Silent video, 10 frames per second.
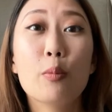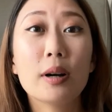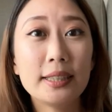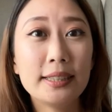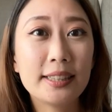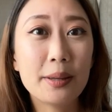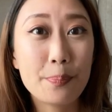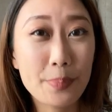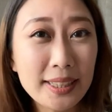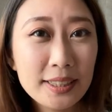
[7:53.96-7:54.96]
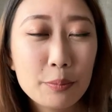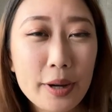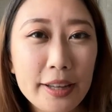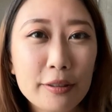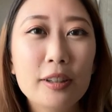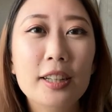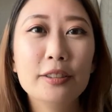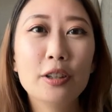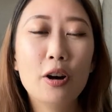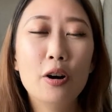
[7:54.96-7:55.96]
what is the best way to
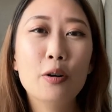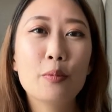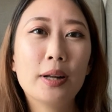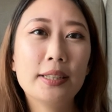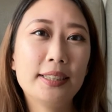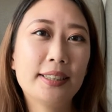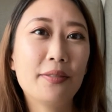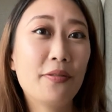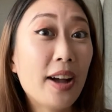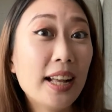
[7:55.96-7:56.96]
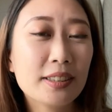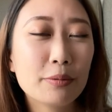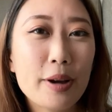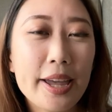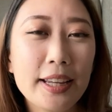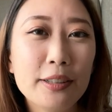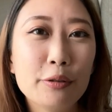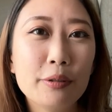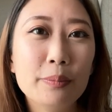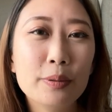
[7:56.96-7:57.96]
learn tone? What is the fast way
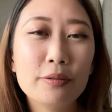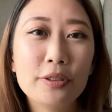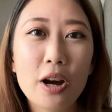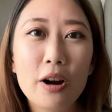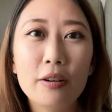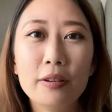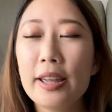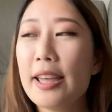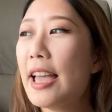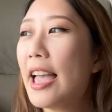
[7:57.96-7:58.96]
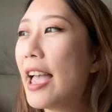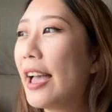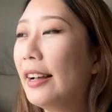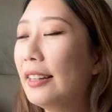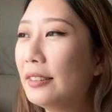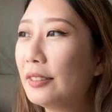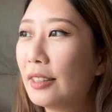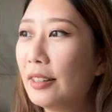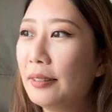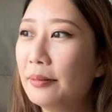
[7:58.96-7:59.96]
to improve tone? And
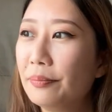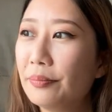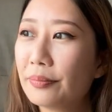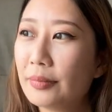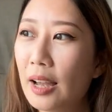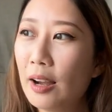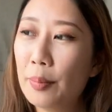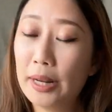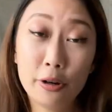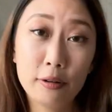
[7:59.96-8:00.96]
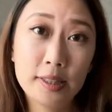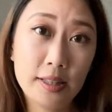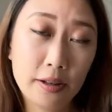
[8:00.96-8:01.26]
my tone is